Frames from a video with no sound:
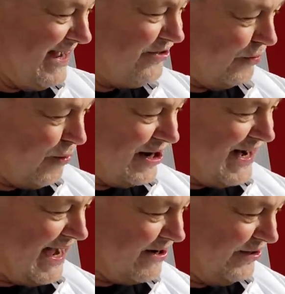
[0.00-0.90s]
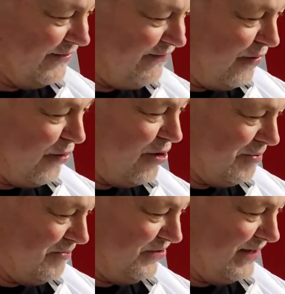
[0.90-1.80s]
It's a workout on your
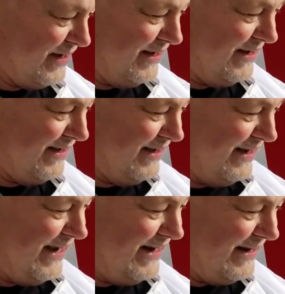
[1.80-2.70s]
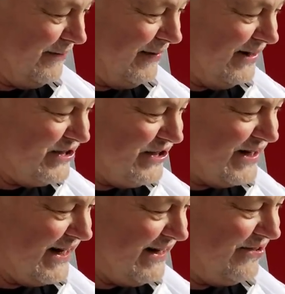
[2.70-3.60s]
forearms. And uh, once you
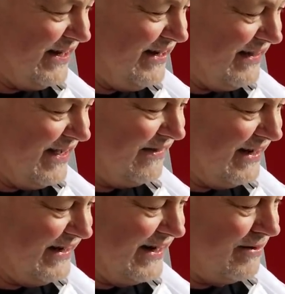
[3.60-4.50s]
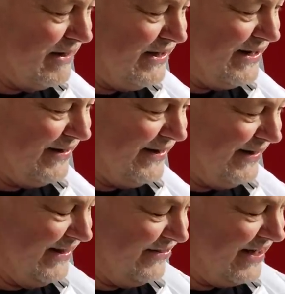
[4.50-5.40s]
kind of see that the denim
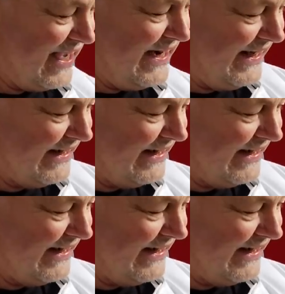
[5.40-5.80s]
material is lighting